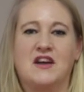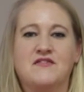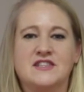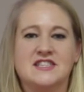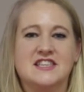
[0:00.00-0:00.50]

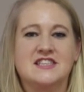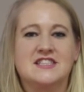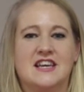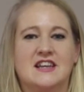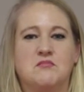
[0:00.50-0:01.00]

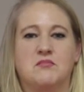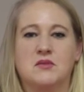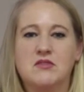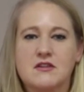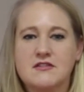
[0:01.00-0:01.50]
facilitating
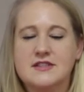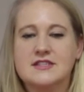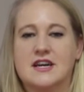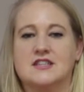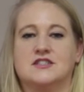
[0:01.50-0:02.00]
biblical
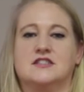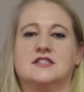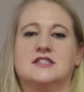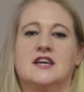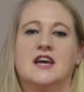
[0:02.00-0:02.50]
discussions,